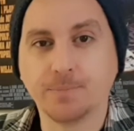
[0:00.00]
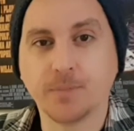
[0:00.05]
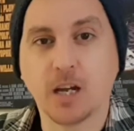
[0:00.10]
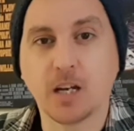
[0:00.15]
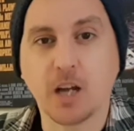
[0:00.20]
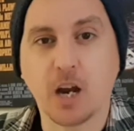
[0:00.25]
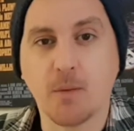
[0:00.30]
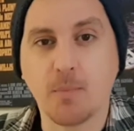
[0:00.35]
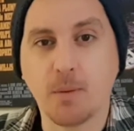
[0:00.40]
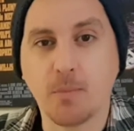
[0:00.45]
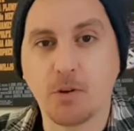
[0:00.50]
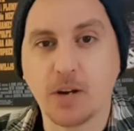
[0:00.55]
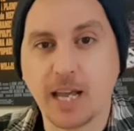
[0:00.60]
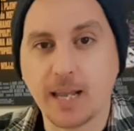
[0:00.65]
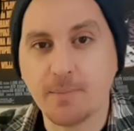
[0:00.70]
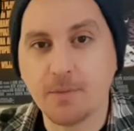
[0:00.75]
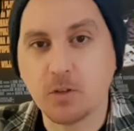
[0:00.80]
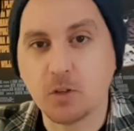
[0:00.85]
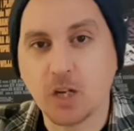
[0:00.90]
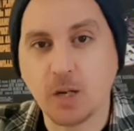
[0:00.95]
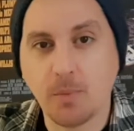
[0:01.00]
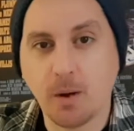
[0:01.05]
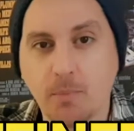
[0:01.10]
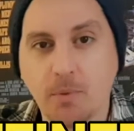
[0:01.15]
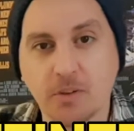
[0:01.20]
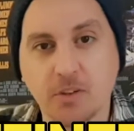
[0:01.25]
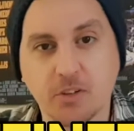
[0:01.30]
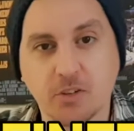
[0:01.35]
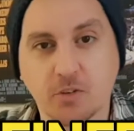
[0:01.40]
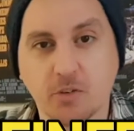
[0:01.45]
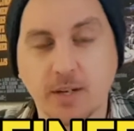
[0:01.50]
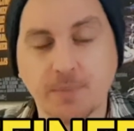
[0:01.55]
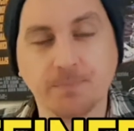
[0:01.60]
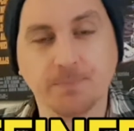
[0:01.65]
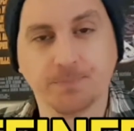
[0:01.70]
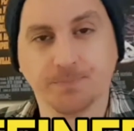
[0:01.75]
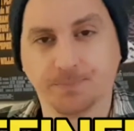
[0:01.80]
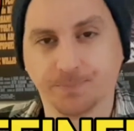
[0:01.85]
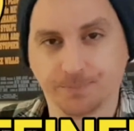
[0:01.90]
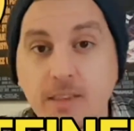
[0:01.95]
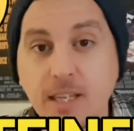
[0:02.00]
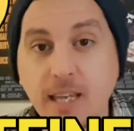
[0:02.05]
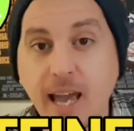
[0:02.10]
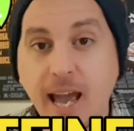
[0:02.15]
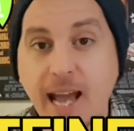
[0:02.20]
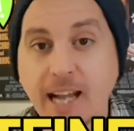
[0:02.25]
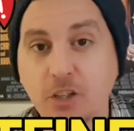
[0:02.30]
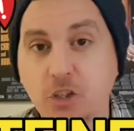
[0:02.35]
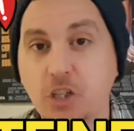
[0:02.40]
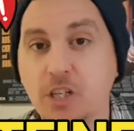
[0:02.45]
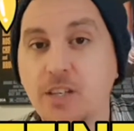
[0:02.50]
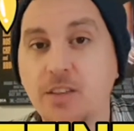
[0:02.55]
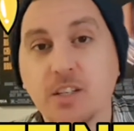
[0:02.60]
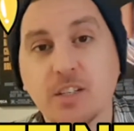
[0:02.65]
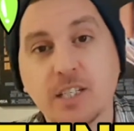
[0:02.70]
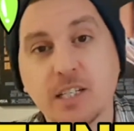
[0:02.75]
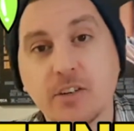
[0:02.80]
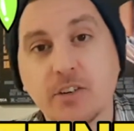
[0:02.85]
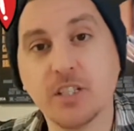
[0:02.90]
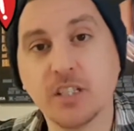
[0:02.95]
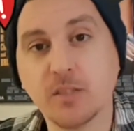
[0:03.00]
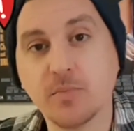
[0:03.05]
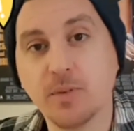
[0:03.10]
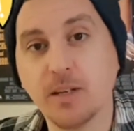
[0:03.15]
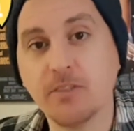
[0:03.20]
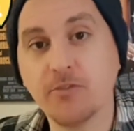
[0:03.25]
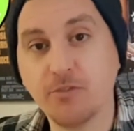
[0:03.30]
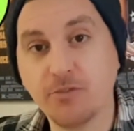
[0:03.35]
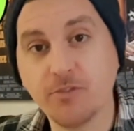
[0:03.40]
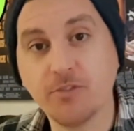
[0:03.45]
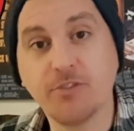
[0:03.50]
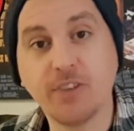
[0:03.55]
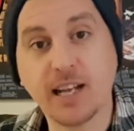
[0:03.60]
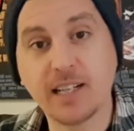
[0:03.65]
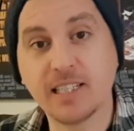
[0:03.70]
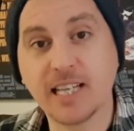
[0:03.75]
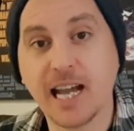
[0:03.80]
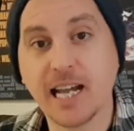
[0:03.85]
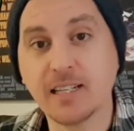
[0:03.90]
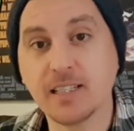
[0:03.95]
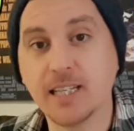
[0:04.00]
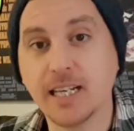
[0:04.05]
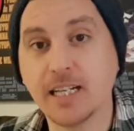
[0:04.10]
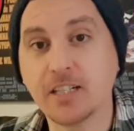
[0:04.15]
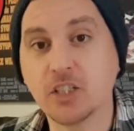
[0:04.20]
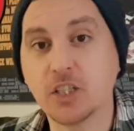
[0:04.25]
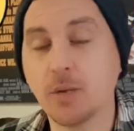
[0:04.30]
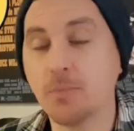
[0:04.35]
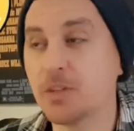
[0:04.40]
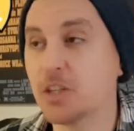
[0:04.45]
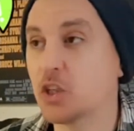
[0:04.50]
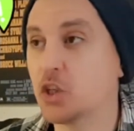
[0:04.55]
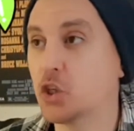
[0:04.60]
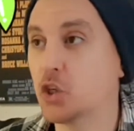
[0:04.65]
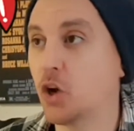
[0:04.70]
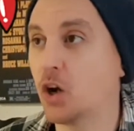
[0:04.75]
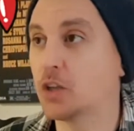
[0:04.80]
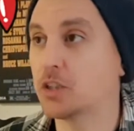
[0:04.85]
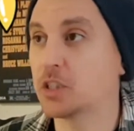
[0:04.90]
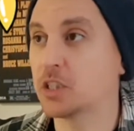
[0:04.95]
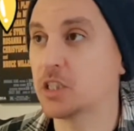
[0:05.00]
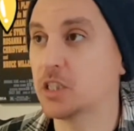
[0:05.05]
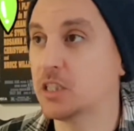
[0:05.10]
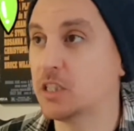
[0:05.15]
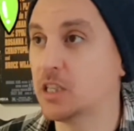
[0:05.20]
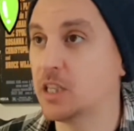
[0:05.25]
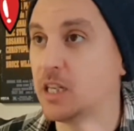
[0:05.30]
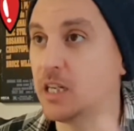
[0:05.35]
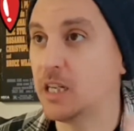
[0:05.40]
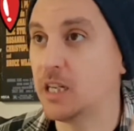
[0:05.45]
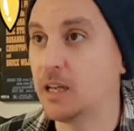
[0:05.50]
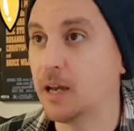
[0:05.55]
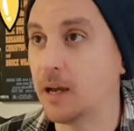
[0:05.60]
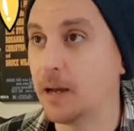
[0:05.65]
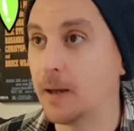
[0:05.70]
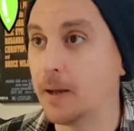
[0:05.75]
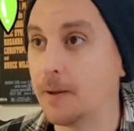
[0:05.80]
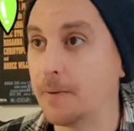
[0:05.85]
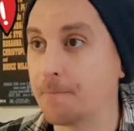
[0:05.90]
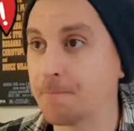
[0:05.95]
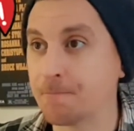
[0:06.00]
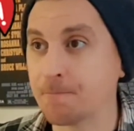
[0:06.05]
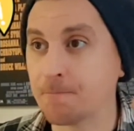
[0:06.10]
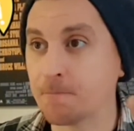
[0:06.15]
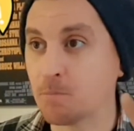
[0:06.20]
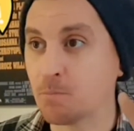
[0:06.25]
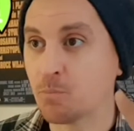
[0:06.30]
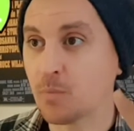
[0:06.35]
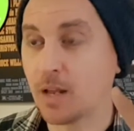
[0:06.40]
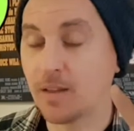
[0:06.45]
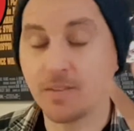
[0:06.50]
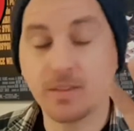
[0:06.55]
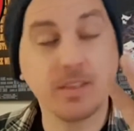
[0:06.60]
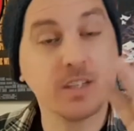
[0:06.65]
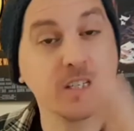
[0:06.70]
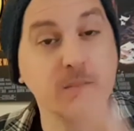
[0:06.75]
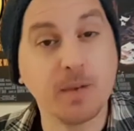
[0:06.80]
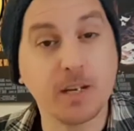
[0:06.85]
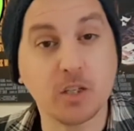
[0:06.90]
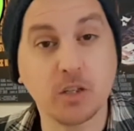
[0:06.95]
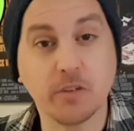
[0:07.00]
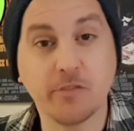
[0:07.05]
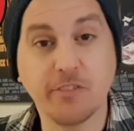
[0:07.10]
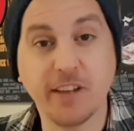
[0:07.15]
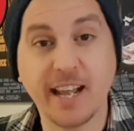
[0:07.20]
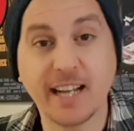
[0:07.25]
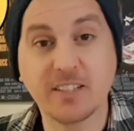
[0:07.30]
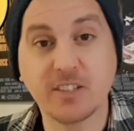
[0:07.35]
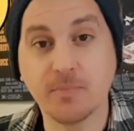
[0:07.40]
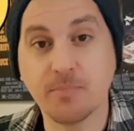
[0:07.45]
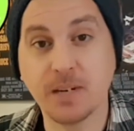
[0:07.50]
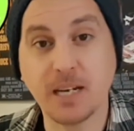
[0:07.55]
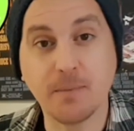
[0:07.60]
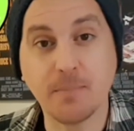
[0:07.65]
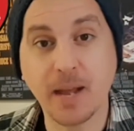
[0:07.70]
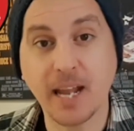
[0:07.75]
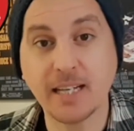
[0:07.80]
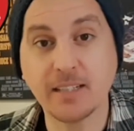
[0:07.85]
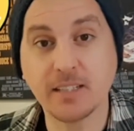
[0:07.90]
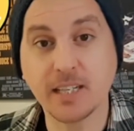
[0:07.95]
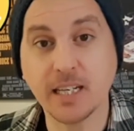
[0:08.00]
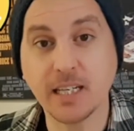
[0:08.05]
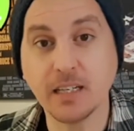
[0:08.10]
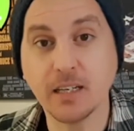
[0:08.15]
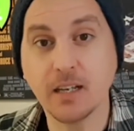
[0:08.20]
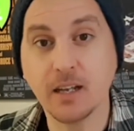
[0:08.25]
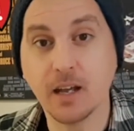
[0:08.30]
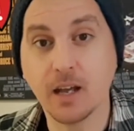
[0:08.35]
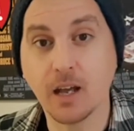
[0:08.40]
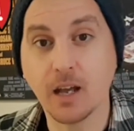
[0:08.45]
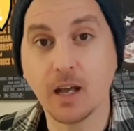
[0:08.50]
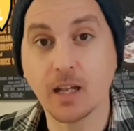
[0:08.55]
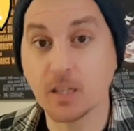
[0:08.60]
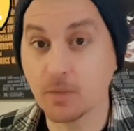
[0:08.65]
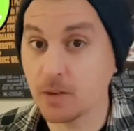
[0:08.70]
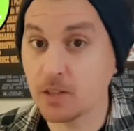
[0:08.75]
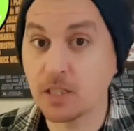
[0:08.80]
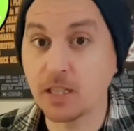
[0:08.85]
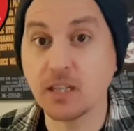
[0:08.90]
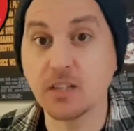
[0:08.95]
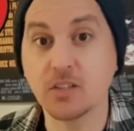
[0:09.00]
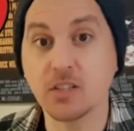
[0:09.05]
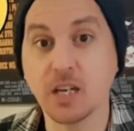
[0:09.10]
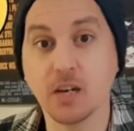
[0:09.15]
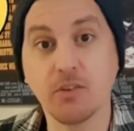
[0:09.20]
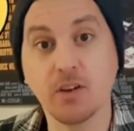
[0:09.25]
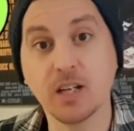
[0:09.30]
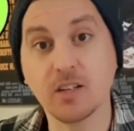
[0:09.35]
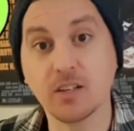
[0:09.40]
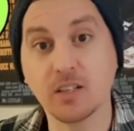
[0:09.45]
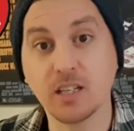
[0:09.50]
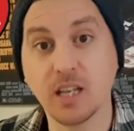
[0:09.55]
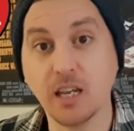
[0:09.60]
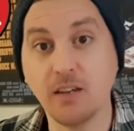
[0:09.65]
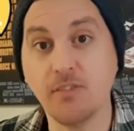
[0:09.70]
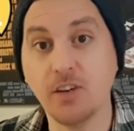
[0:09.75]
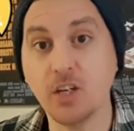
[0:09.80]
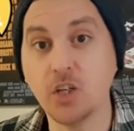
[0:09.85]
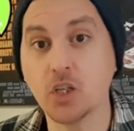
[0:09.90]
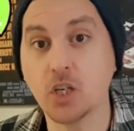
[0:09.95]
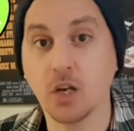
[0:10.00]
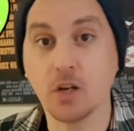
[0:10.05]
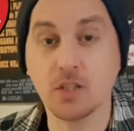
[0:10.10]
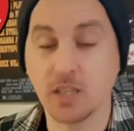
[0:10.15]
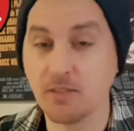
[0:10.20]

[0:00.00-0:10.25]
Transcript: I can't remember her name, it'll come up on the screen. The action in the series has been fantastic. Some of the shots and the special effects have been amazing, especially considering it's a TV show.